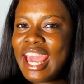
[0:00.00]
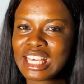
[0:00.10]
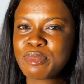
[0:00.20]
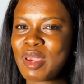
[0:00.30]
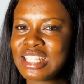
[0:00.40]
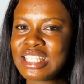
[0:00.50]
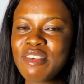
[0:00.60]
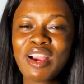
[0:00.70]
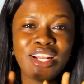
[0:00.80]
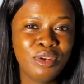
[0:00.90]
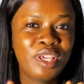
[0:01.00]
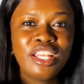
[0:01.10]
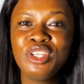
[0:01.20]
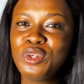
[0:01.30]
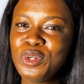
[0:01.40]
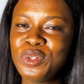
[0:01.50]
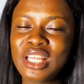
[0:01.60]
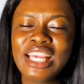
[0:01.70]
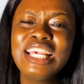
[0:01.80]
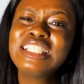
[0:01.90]
expensive and looking good
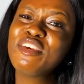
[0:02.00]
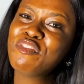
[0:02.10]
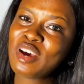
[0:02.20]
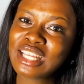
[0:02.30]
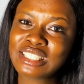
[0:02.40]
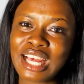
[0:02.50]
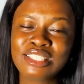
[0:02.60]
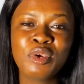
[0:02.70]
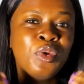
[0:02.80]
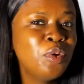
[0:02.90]
is the fact that